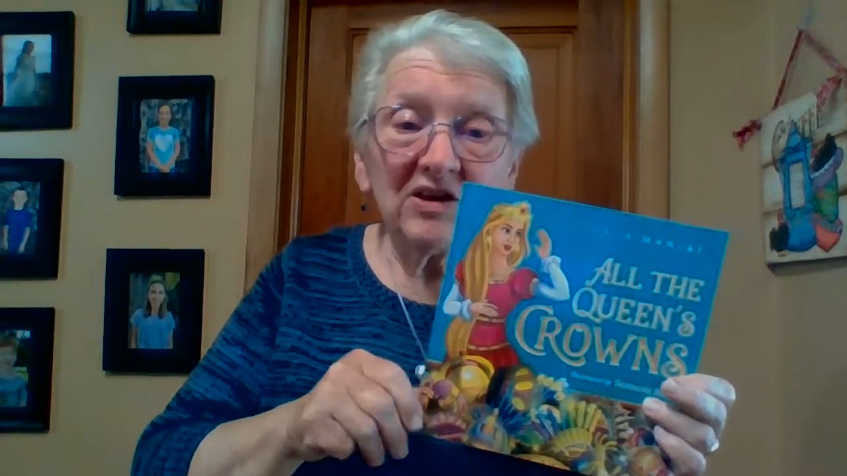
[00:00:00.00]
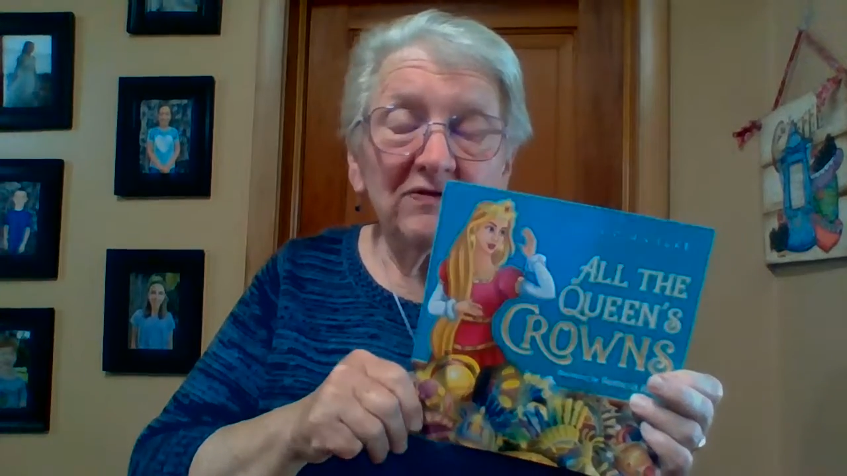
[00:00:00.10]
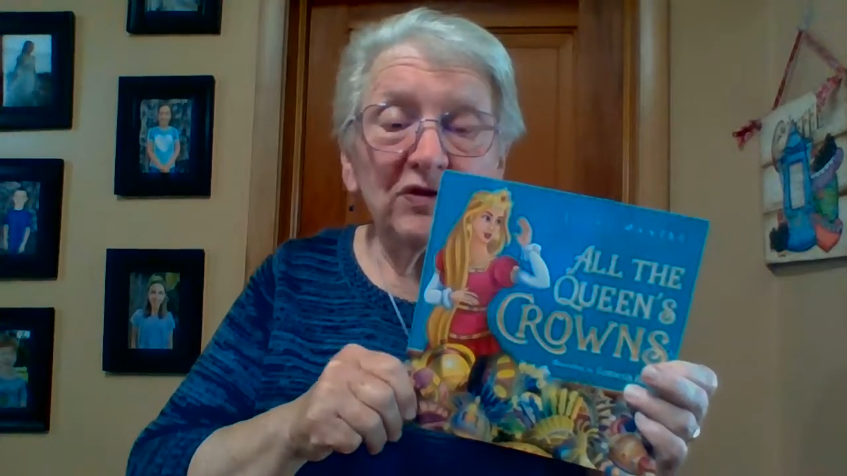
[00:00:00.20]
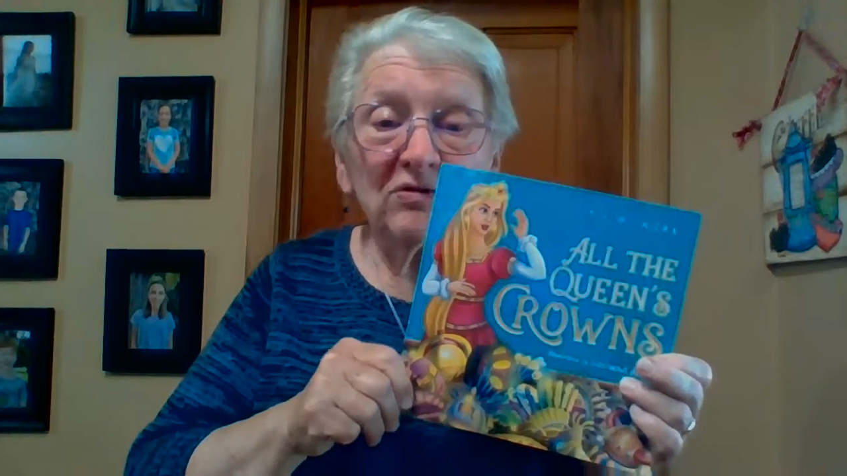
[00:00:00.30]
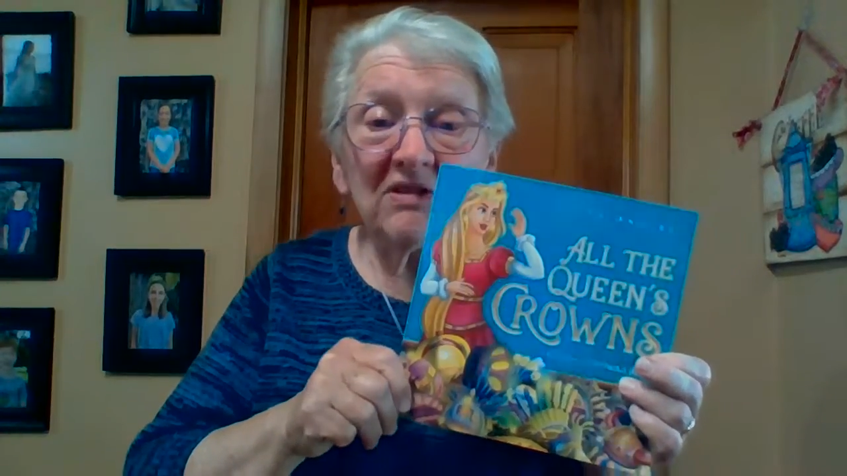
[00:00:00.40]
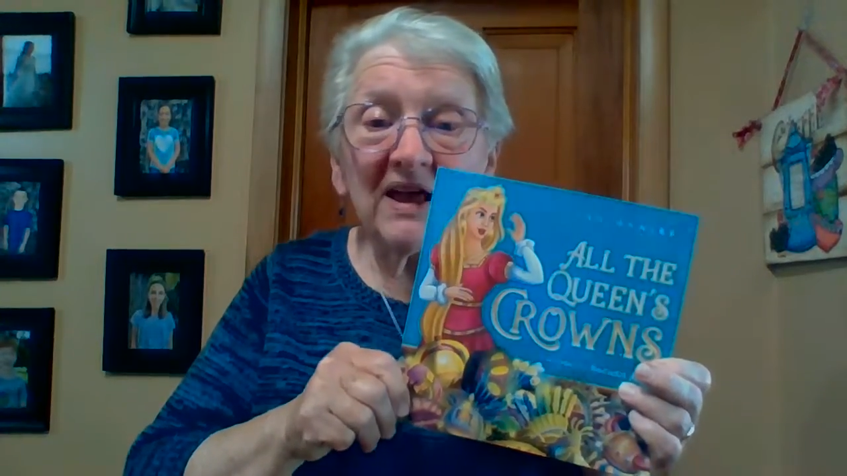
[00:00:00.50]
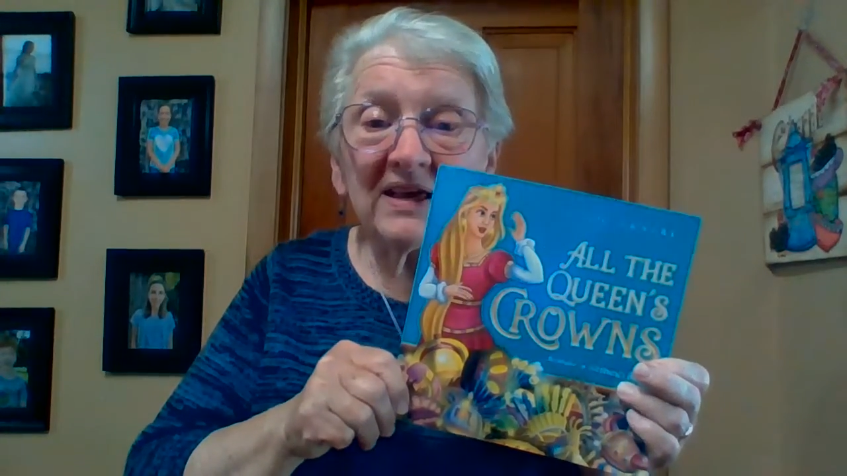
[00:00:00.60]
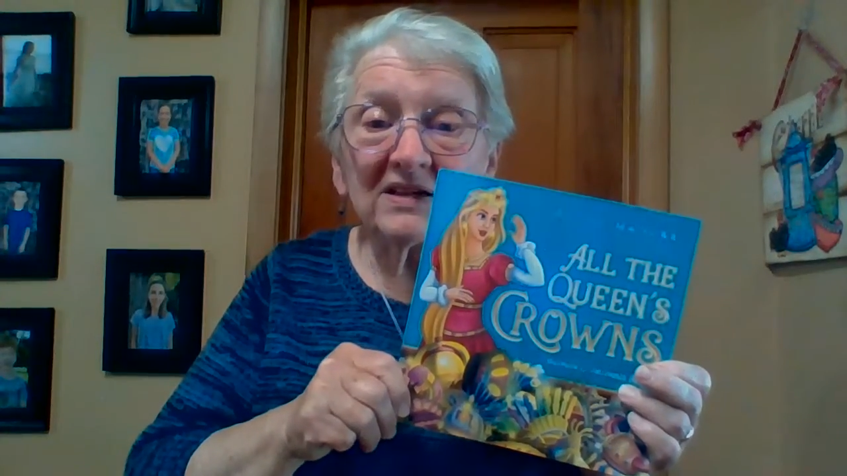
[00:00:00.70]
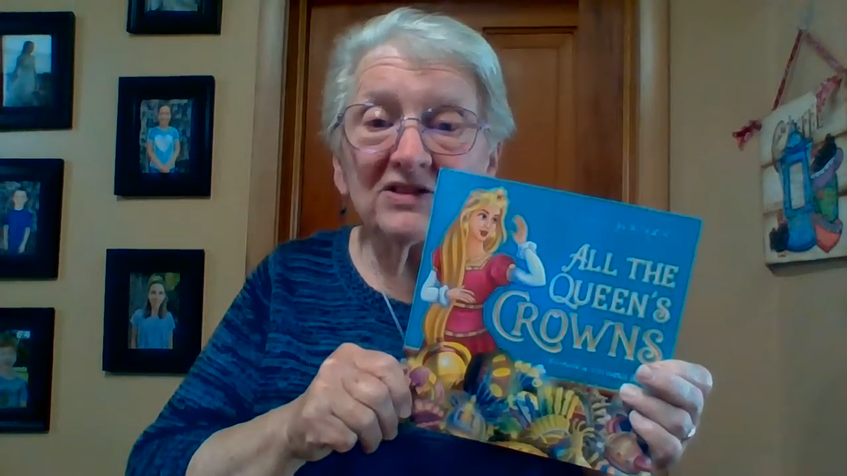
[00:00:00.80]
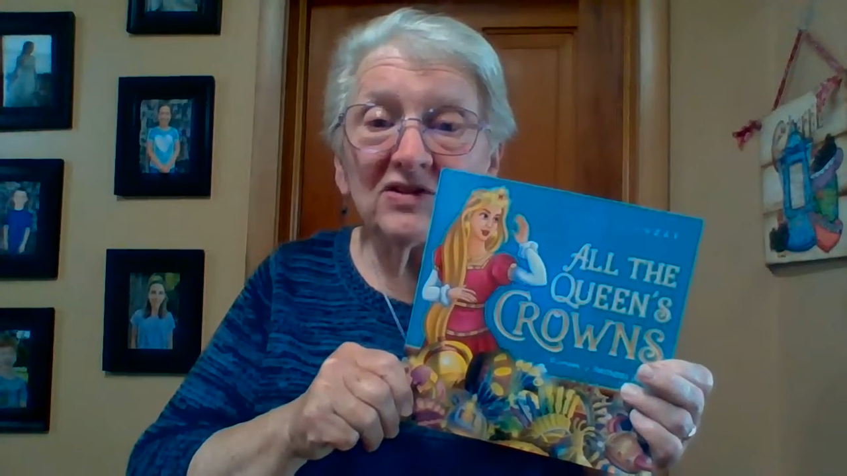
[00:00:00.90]
if you
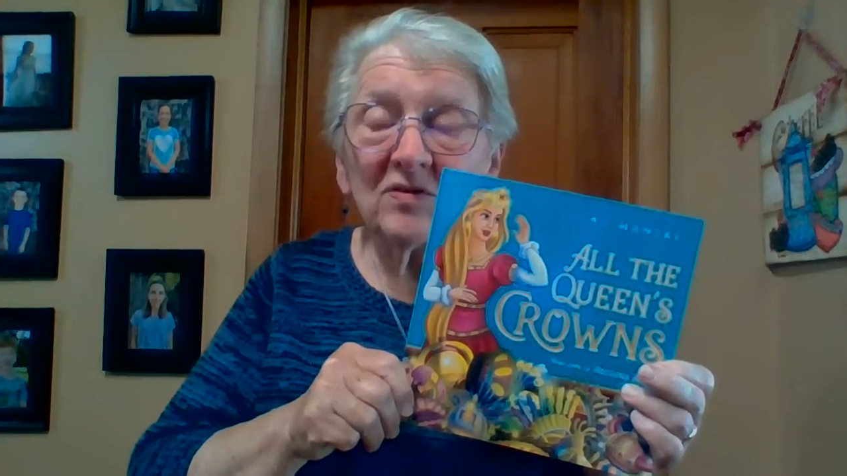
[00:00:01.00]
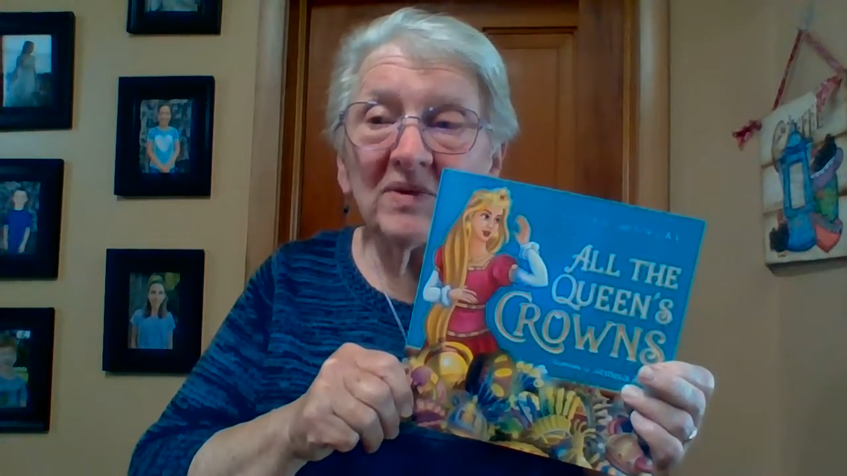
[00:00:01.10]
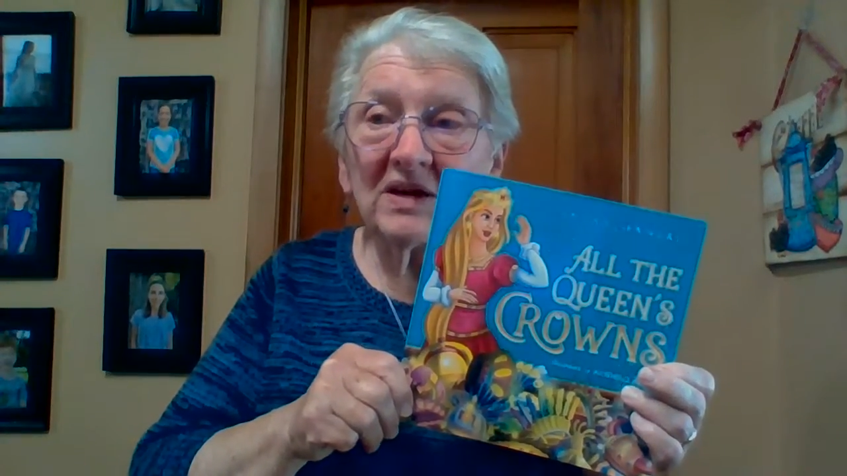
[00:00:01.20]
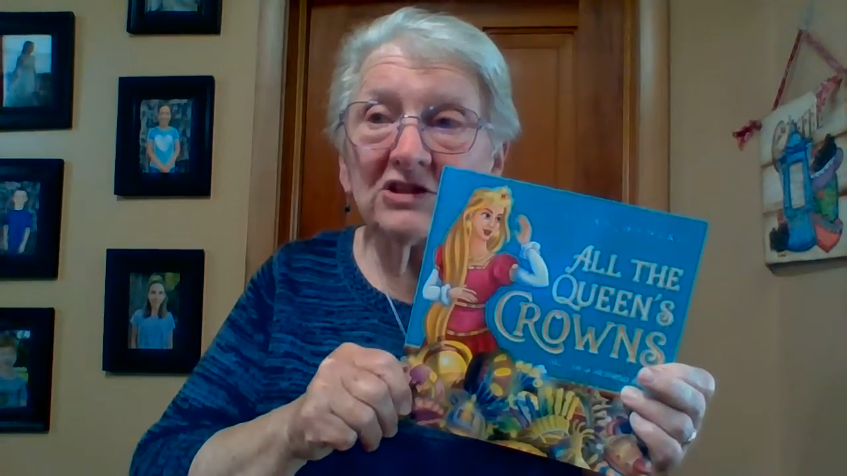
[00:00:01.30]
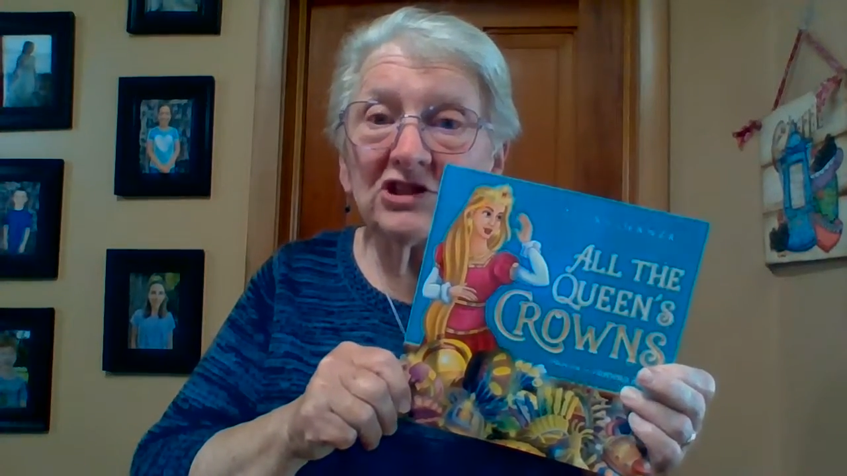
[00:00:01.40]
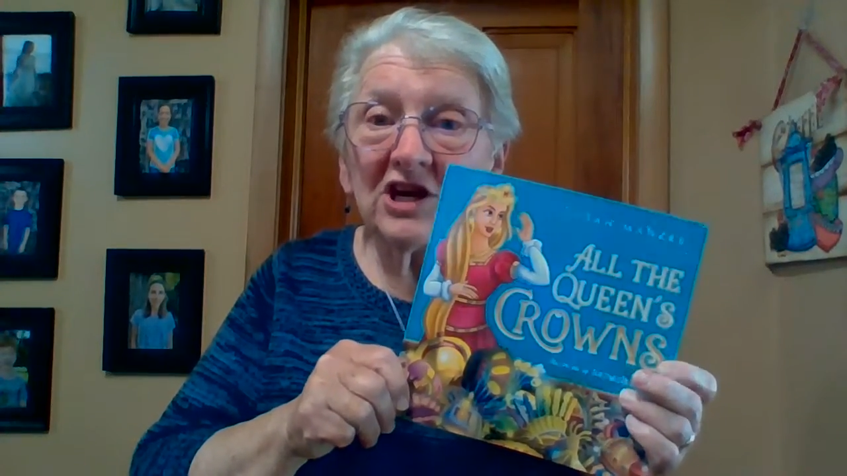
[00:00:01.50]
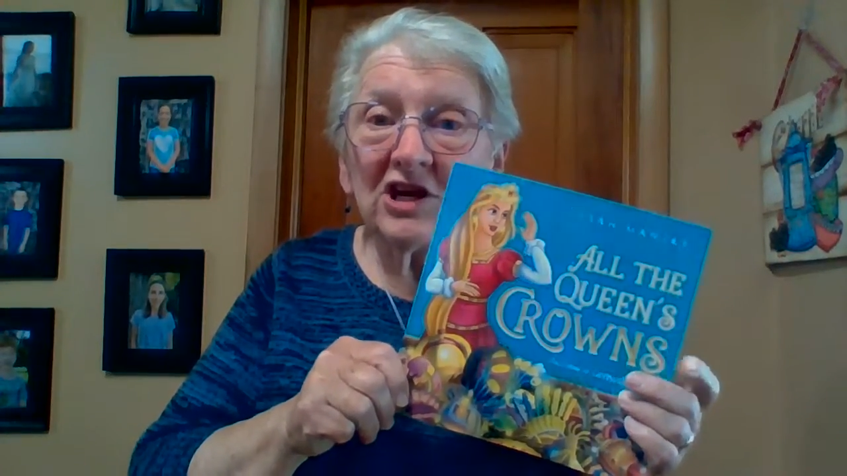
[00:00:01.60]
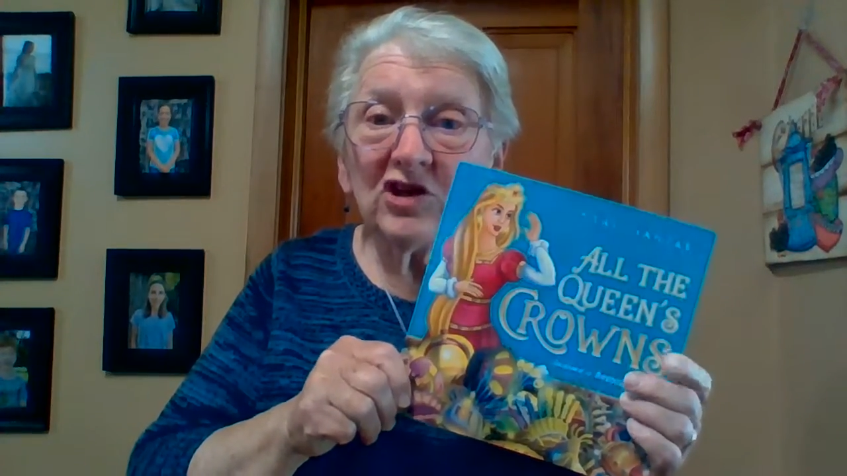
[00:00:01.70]
like it so much,